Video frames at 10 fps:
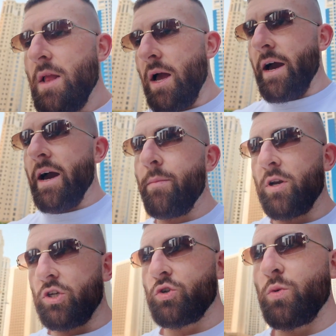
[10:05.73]
but
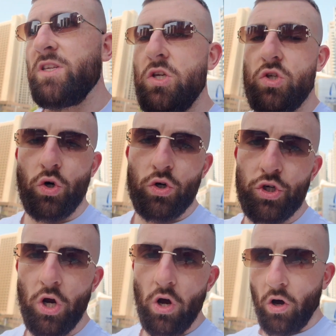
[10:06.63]
I just wanted to
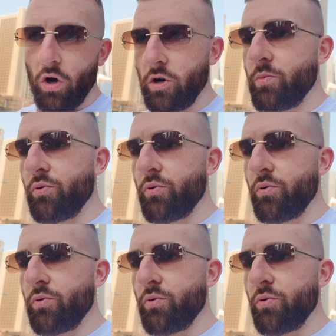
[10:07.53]
touch on